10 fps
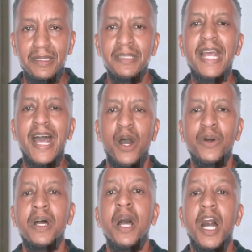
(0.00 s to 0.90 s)
Now,
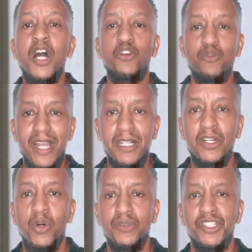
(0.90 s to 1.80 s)
a great
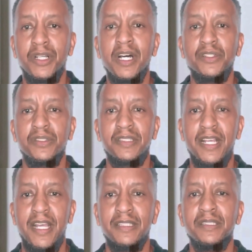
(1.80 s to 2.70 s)
coach
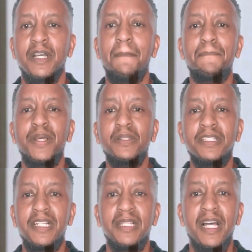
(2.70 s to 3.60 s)
understands the
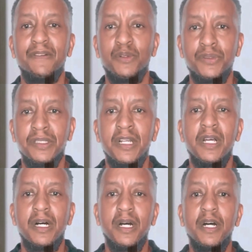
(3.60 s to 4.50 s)
ability levels
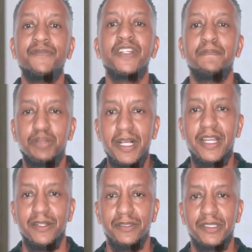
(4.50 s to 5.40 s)
of their
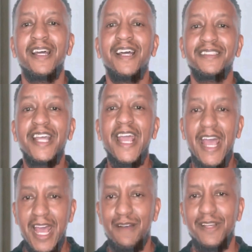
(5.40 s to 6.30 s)
players. They
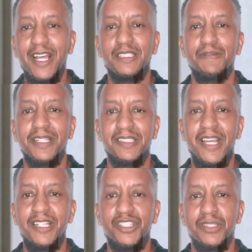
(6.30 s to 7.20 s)
have
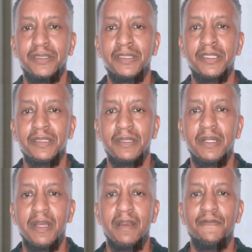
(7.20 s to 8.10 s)
expectations
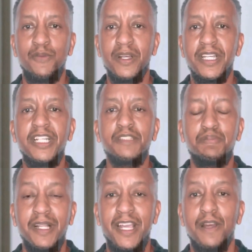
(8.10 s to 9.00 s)
for each
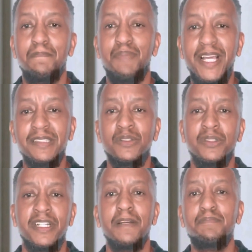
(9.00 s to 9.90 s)
player based
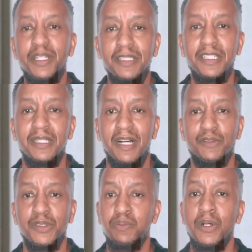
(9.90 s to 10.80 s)
on their ability
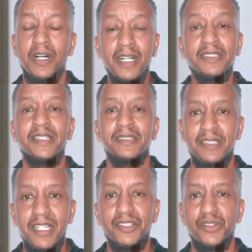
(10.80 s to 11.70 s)
levels. Well, us as
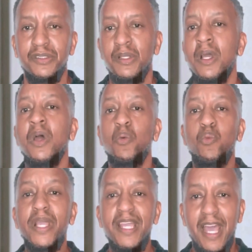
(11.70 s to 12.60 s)
teachers,
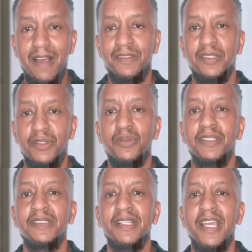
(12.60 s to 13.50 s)
we have to do
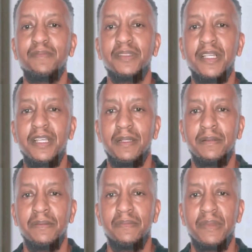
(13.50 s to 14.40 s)
the same thing,
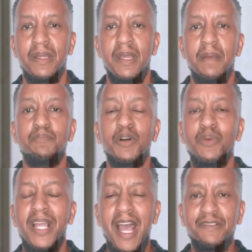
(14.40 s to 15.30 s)
but
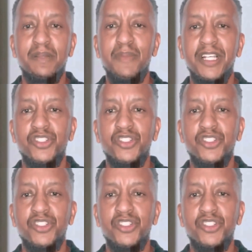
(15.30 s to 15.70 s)
we have to make